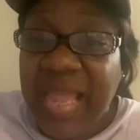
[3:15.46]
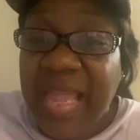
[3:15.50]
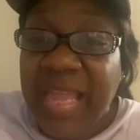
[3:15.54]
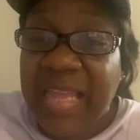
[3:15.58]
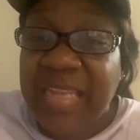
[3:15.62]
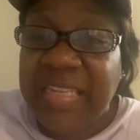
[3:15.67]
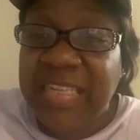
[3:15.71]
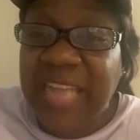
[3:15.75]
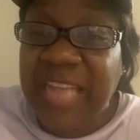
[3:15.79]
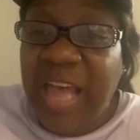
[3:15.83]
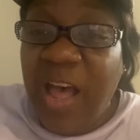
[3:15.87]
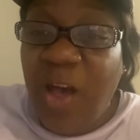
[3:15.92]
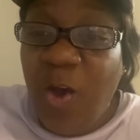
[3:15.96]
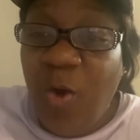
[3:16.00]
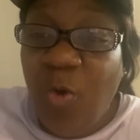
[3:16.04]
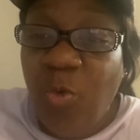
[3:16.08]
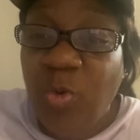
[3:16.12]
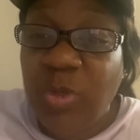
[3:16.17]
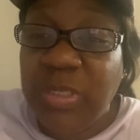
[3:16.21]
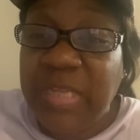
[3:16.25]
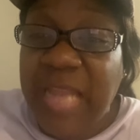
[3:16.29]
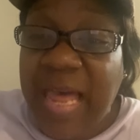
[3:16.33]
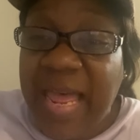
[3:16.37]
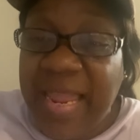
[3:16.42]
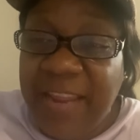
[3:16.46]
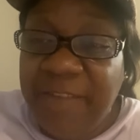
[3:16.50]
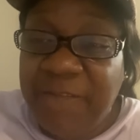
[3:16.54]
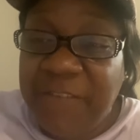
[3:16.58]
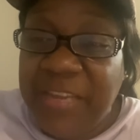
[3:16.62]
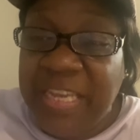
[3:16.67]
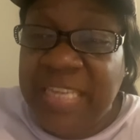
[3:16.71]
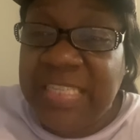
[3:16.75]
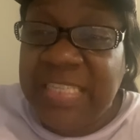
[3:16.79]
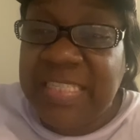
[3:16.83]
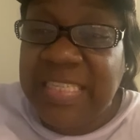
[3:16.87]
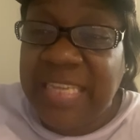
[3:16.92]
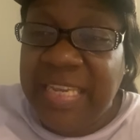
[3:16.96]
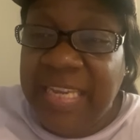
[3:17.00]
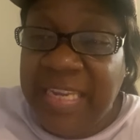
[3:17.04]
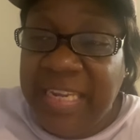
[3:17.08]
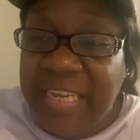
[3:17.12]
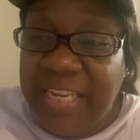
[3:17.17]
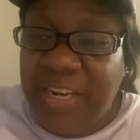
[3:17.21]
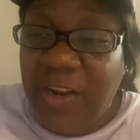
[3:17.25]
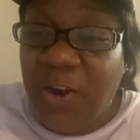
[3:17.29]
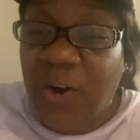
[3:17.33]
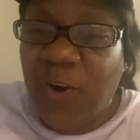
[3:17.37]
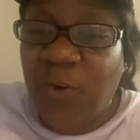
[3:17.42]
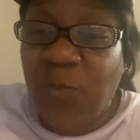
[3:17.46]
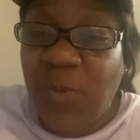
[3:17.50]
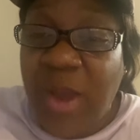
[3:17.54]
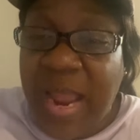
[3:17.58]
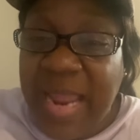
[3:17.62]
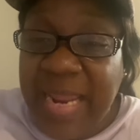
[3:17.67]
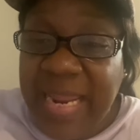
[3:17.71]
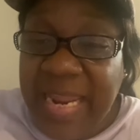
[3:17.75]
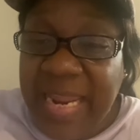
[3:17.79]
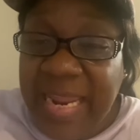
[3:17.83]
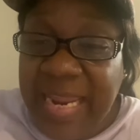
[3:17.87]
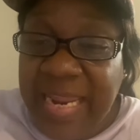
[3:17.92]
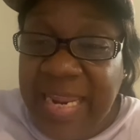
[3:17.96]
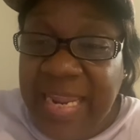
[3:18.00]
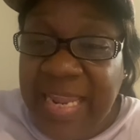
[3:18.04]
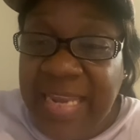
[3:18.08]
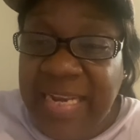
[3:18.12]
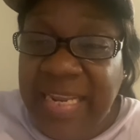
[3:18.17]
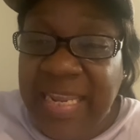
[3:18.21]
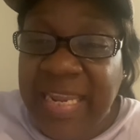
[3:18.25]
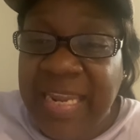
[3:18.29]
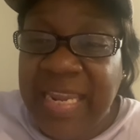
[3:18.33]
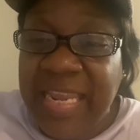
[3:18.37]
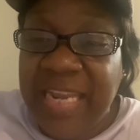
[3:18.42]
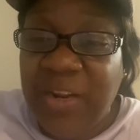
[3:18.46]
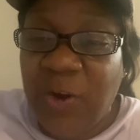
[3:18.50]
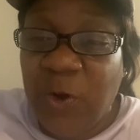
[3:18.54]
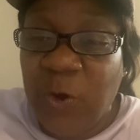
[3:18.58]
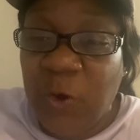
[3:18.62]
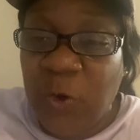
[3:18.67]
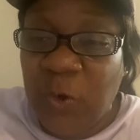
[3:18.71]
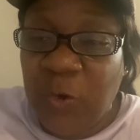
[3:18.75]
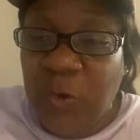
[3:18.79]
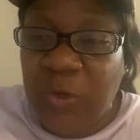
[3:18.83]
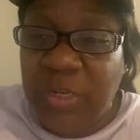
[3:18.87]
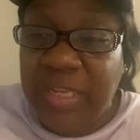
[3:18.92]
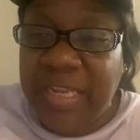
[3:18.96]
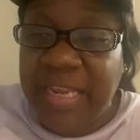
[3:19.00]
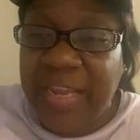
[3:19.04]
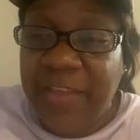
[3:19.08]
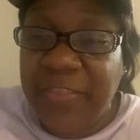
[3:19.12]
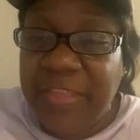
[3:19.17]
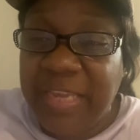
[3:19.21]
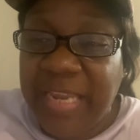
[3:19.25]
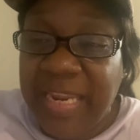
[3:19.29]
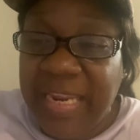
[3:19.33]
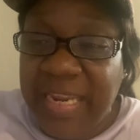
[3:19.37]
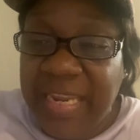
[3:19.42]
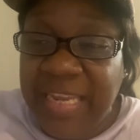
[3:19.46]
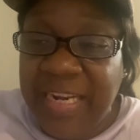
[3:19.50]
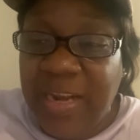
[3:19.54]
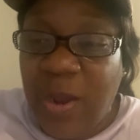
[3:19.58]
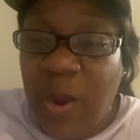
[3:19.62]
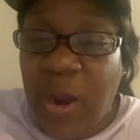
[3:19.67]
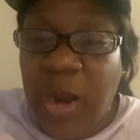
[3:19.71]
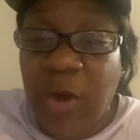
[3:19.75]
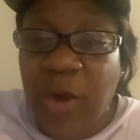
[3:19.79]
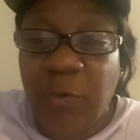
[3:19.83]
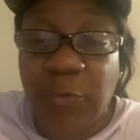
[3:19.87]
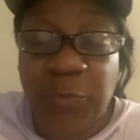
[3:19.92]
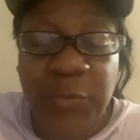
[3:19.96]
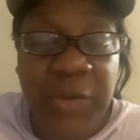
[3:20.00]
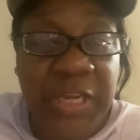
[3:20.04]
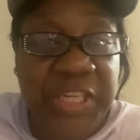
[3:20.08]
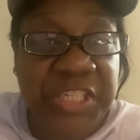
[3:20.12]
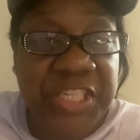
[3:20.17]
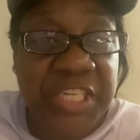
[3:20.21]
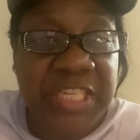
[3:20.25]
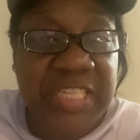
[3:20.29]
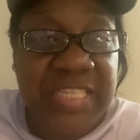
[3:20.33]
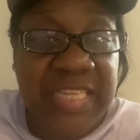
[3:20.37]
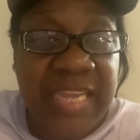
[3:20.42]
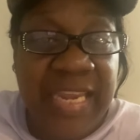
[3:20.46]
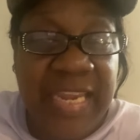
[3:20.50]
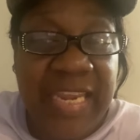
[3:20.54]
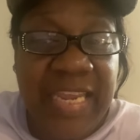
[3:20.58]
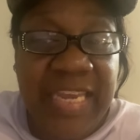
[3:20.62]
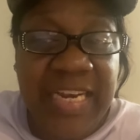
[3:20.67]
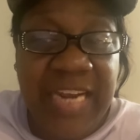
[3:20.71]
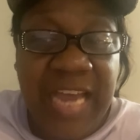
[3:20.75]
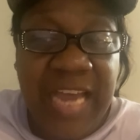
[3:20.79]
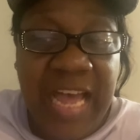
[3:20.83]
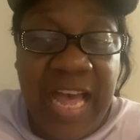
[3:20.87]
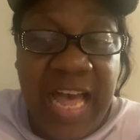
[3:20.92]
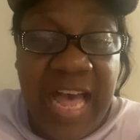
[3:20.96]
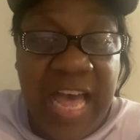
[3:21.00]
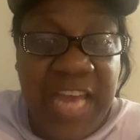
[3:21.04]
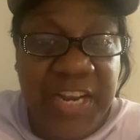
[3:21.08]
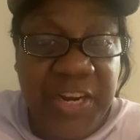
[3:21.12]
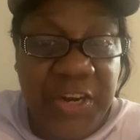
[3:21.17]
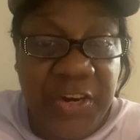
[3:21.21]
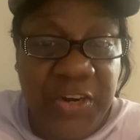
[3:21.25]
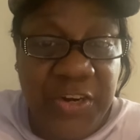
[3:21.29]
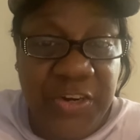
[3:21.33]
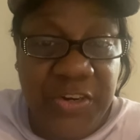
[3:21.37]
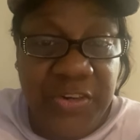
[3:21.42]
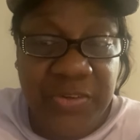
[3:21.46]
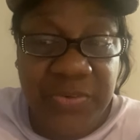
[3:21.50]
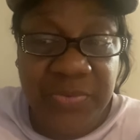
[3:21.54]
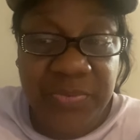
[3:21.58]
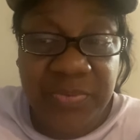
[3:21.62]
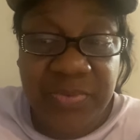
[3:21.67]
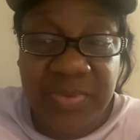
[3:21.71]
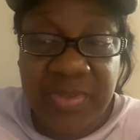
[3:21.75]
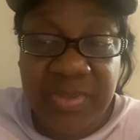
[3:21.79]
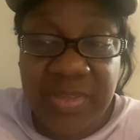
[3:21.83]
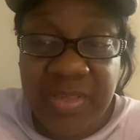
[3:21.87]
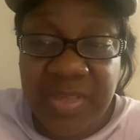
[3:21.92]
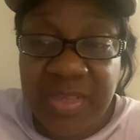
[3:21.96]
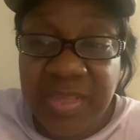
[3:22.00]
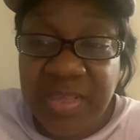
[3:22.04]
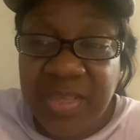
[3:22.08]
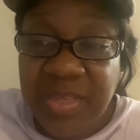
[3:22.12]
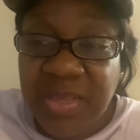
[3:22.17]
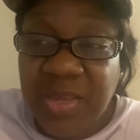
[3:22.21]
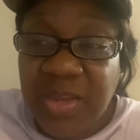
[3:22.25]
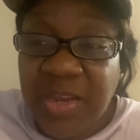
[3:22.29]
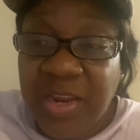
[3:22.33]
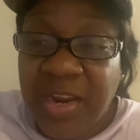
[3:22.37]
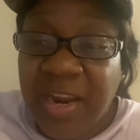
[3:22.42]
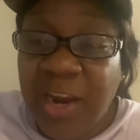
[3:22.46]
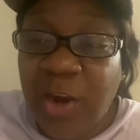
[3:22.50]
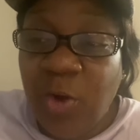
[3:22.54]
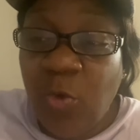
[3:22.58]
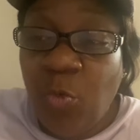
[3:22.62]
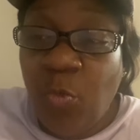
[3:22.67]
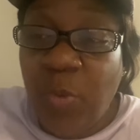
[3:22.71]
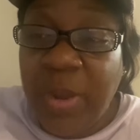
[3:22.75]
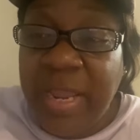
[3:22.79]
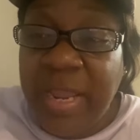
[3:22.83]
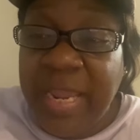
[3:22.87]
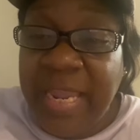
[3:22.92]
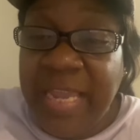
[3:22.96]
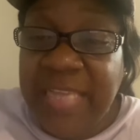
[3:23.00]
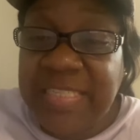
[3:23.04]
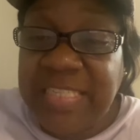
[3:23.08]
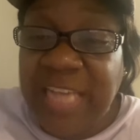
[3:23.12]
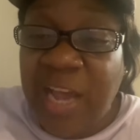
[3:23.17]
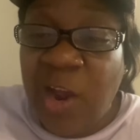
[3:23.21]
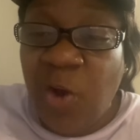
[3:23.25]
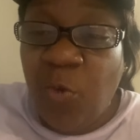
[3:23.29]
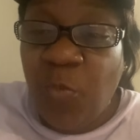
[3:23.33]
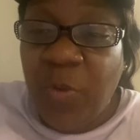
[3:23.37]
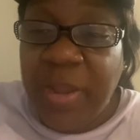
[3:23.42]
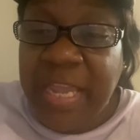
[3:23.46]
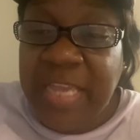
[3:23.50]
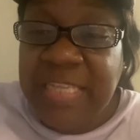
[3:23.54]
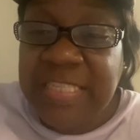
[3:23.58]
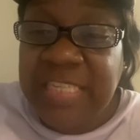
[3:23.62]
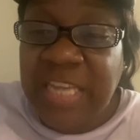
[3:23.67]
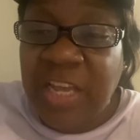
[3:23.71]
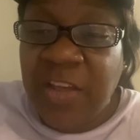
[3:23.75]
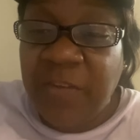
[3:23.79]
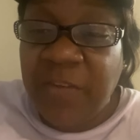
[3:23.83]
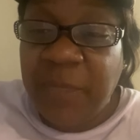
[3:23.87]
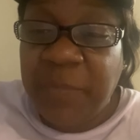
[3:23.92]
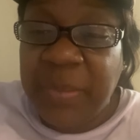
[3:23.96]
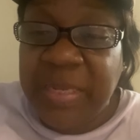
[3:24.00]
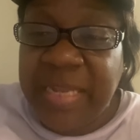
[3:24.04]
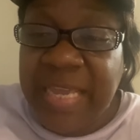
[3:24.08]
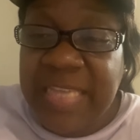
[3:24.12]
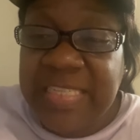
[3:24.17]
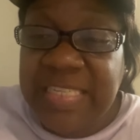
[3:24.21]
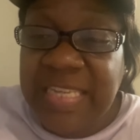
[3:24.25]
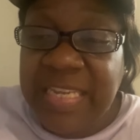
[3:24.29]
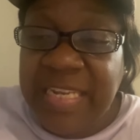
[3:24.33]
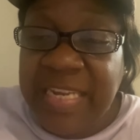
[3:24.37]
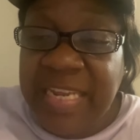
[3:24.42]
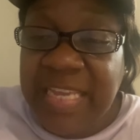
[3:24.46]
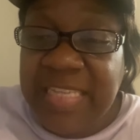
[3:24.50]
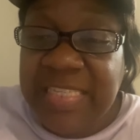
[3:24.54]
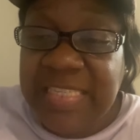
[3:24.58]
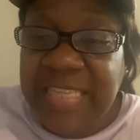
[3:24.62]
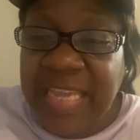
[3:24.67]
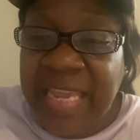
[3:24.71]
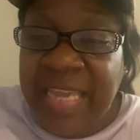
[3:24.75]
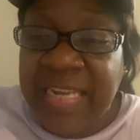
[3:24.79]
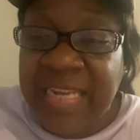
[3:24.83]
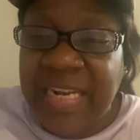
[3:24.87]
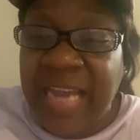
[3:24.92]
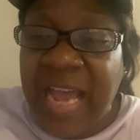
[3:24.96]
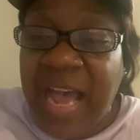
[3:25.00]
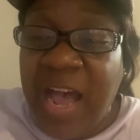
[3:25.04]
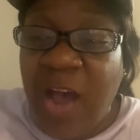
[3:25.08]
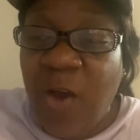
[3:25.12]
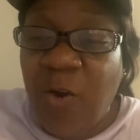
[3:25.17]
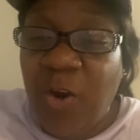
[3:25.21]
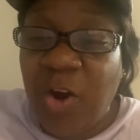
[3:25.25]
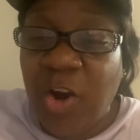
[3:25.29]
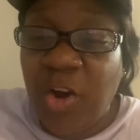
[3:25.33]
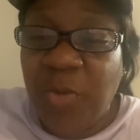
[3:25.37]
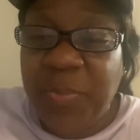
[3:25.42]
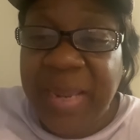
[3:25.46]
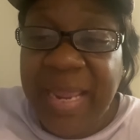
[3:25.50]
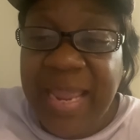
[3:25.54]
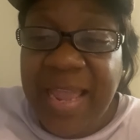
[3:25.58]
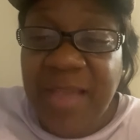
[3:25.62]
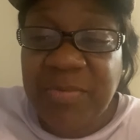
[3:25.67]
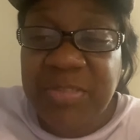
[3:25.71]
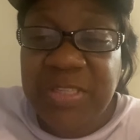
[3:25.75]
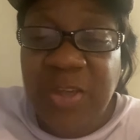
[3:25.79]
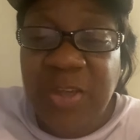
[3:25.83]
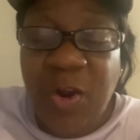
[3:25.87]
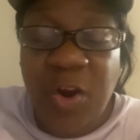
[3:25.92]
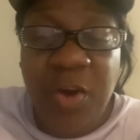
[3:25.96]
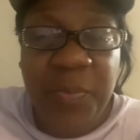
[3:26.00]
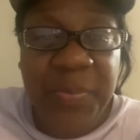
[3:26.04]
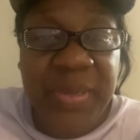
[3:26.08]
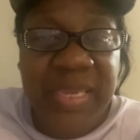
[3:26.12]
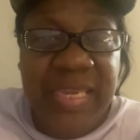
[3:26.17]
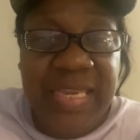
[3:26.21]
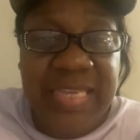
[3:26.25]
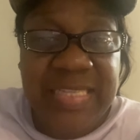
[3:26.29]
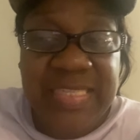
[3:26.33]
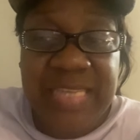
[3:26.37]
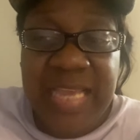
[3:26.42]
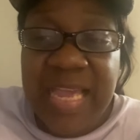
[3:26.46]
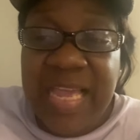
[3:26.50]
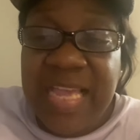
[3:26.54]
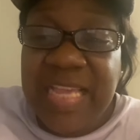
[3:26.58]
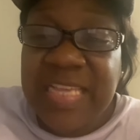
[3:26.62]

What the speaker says: Long life is in her right hand, and her left hand are riches and honor. Her ways are ways of pleasantness, and all her paths are peace.